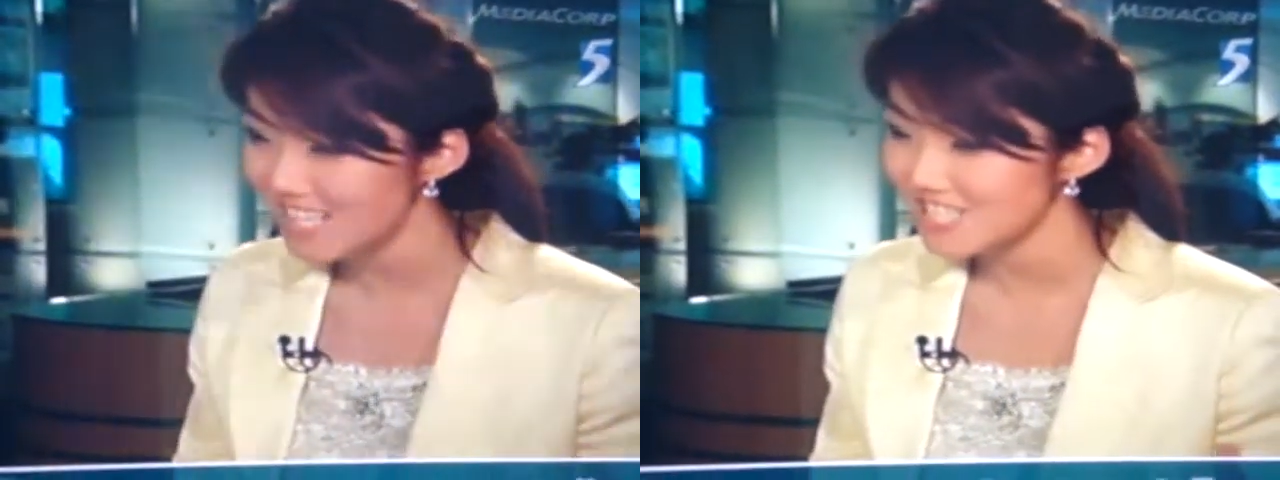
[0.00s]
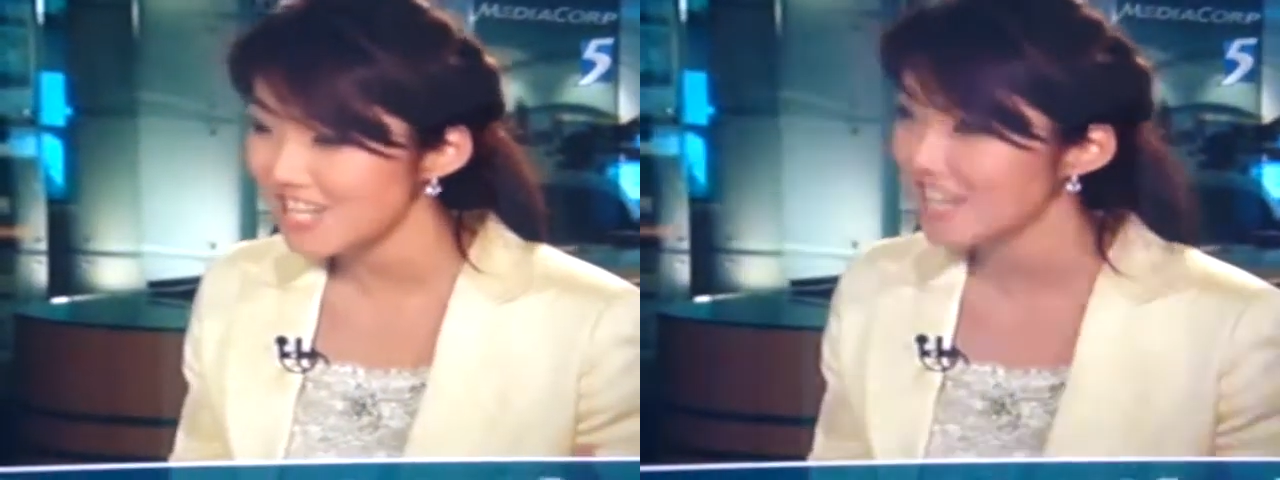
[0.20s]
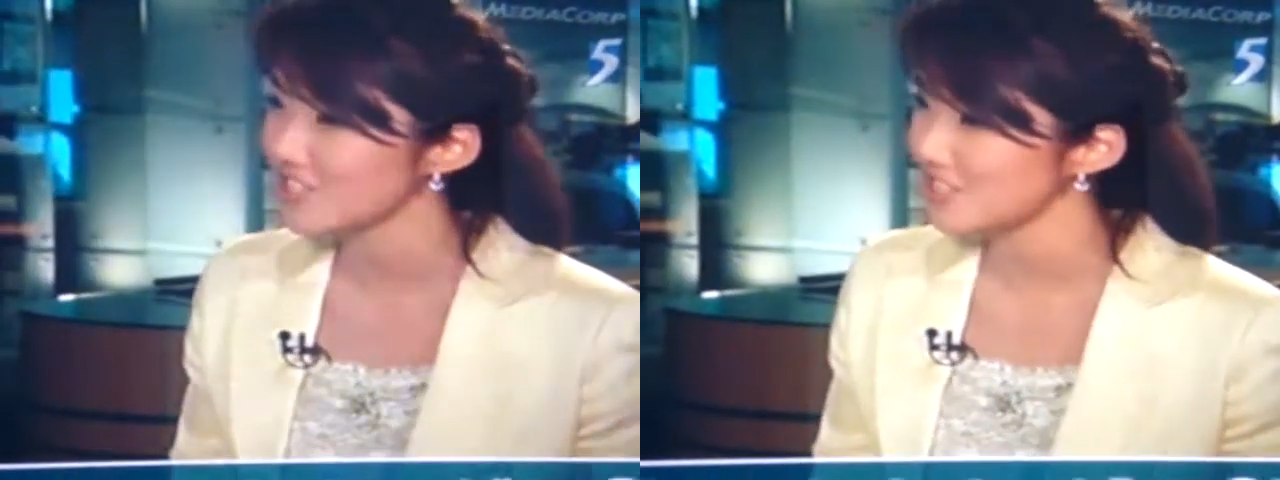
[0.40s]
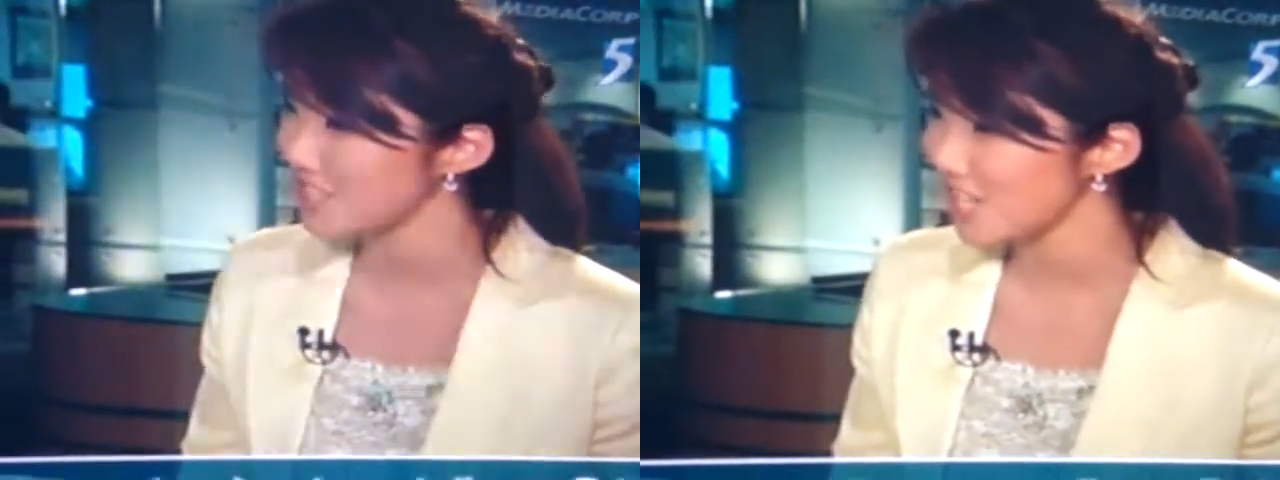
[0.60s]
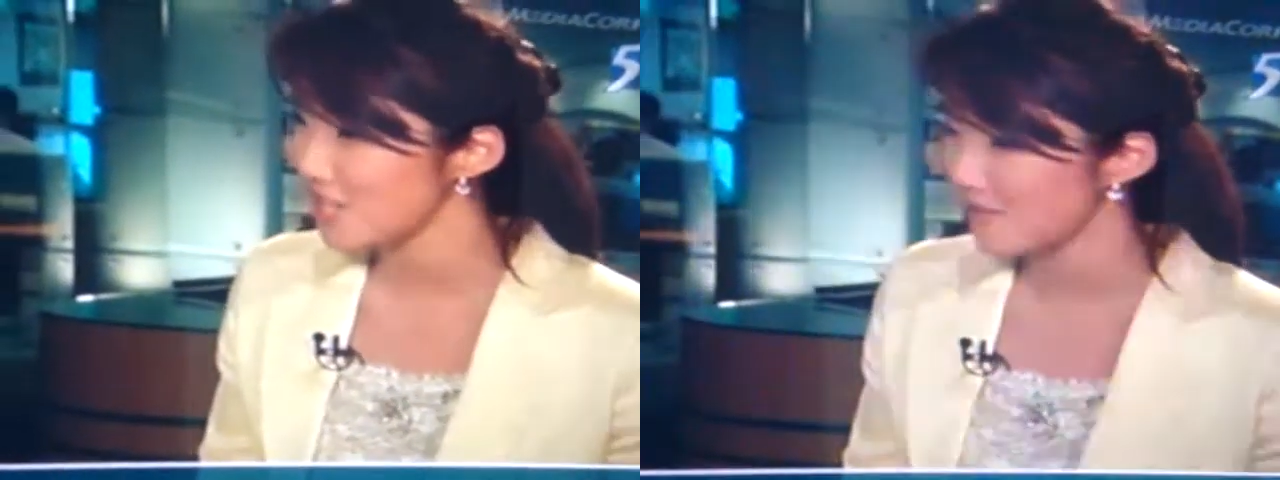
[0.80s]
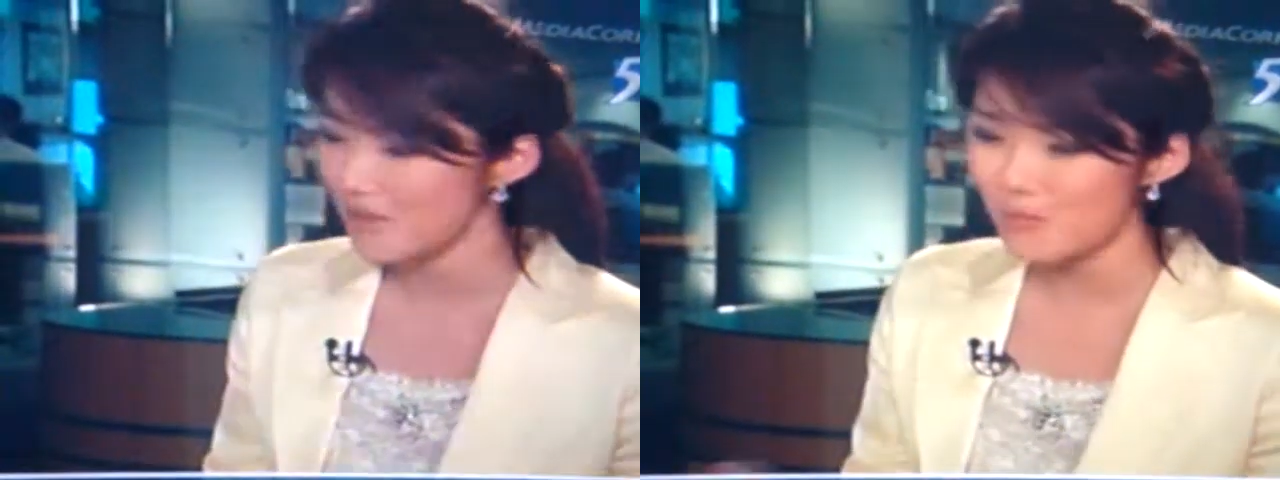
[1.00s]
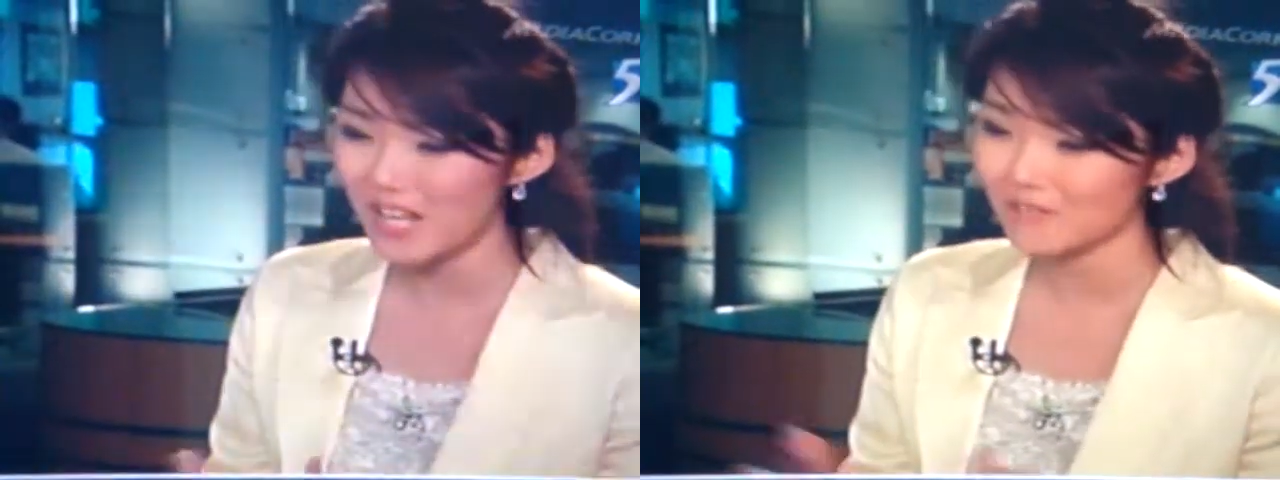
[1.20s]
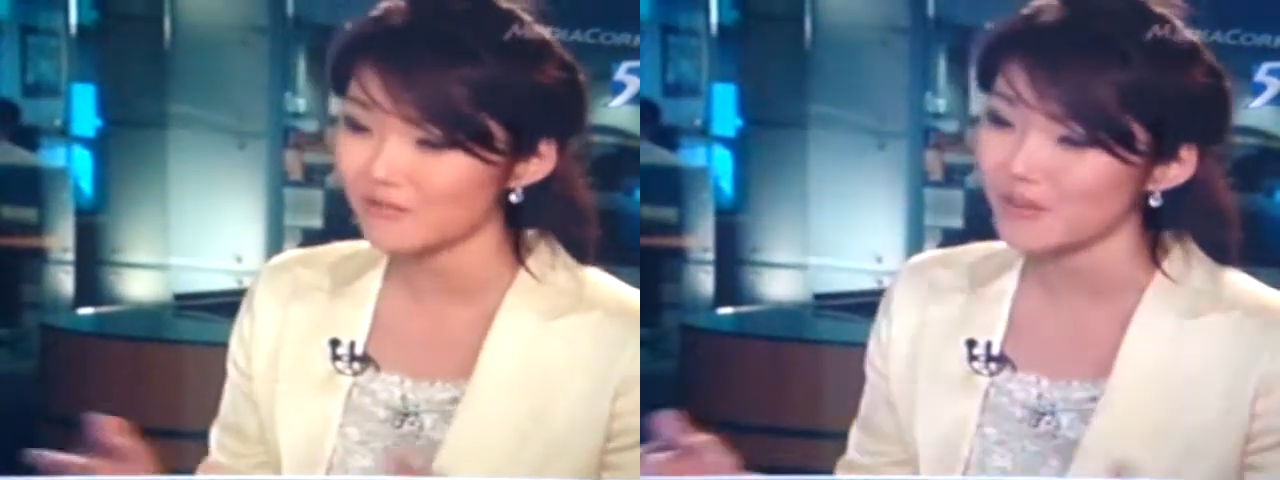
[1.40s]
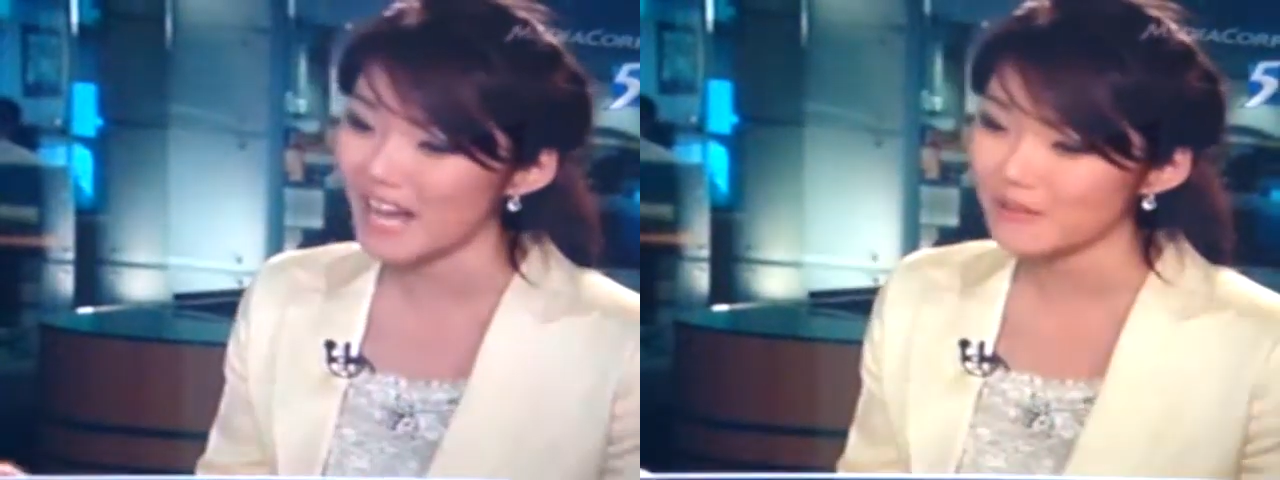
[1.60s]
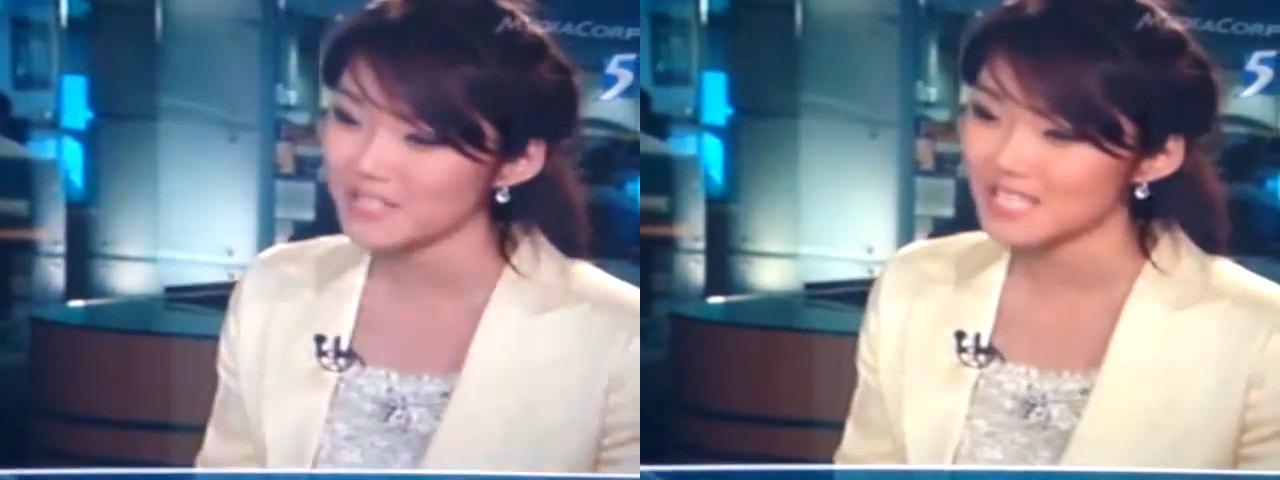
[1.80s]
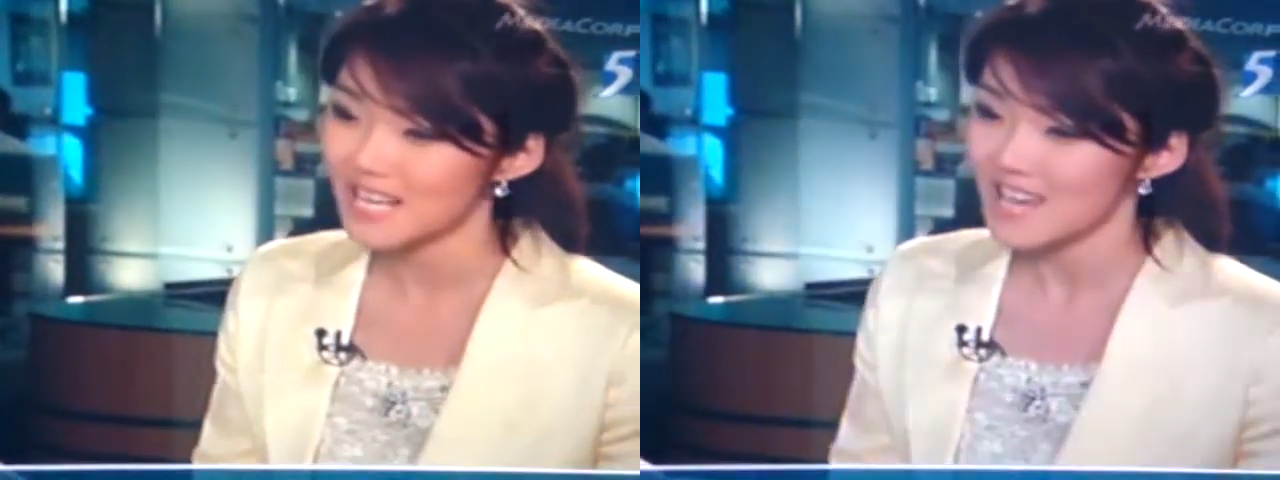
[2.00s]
and dying to see you. They waited for hours,